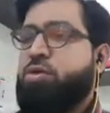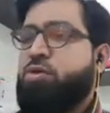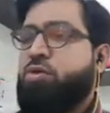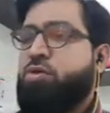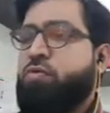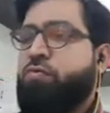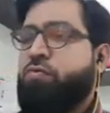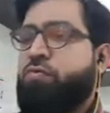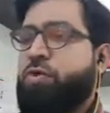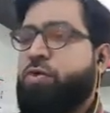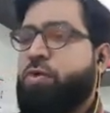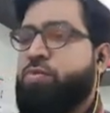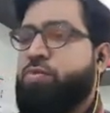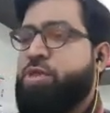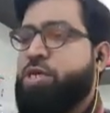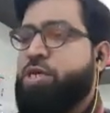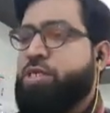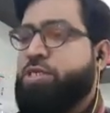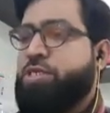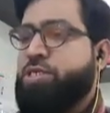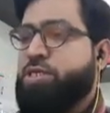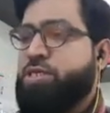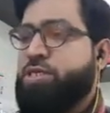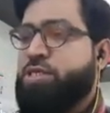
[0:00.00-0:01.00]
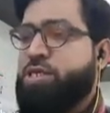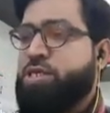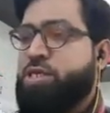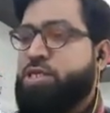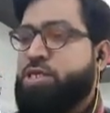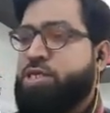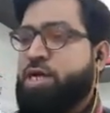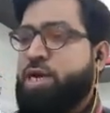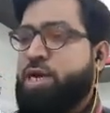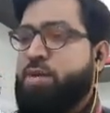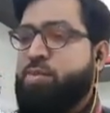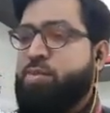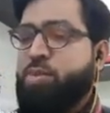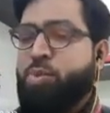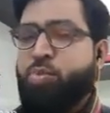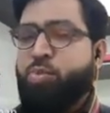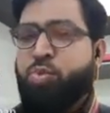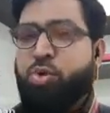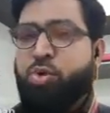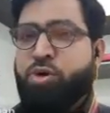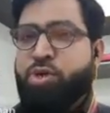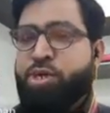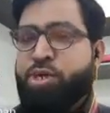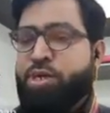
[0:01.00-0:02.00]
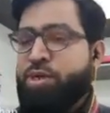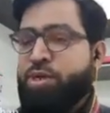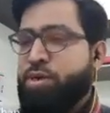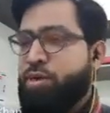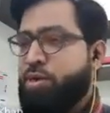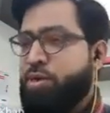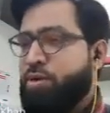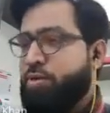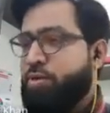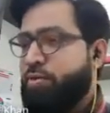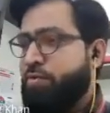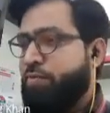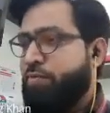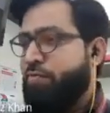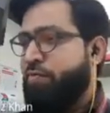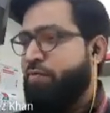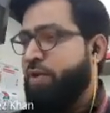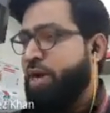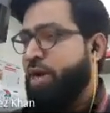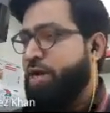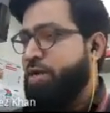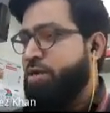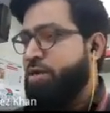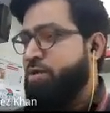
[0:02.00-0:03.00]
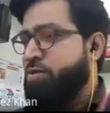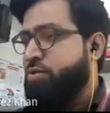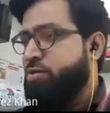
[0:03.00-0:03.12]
So from session 6, I am importing fact.